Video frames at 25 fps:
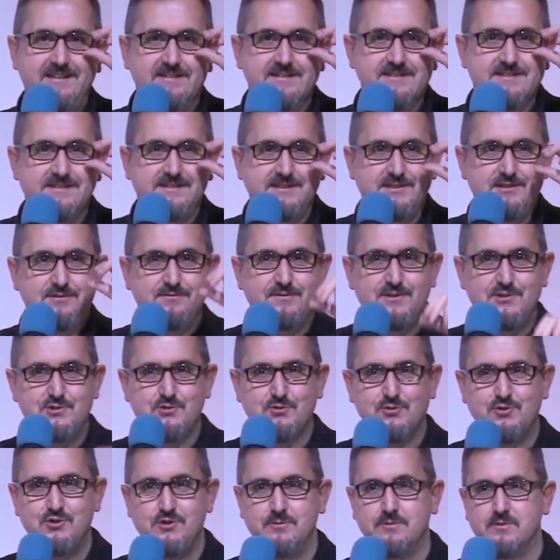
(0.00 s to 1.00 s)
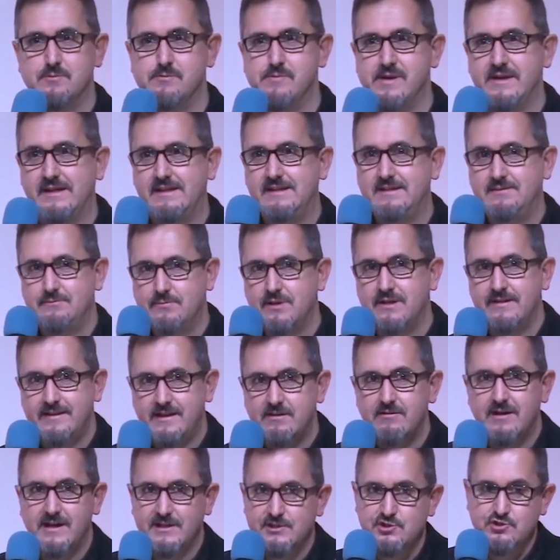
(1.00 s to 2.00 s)
as an individual human being, but
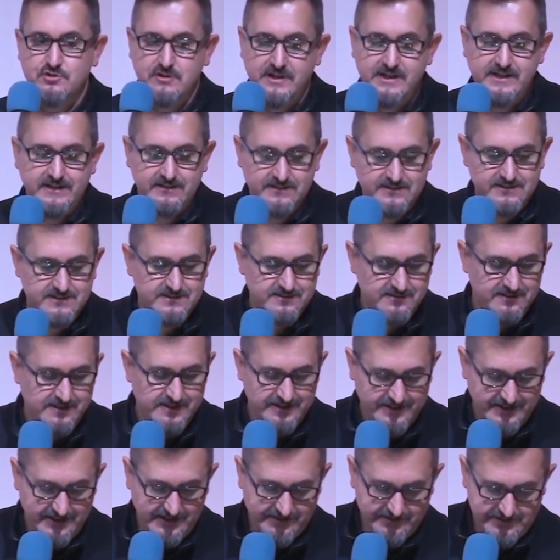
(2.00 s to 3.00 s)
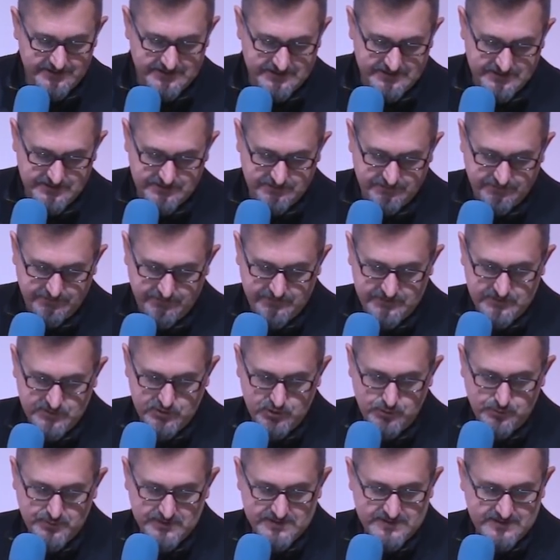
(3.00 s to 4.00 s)
there are trends, and this is
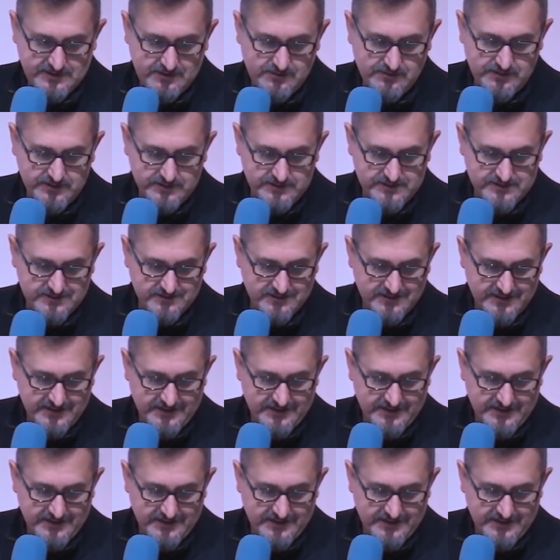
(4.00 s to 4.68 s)
super serious.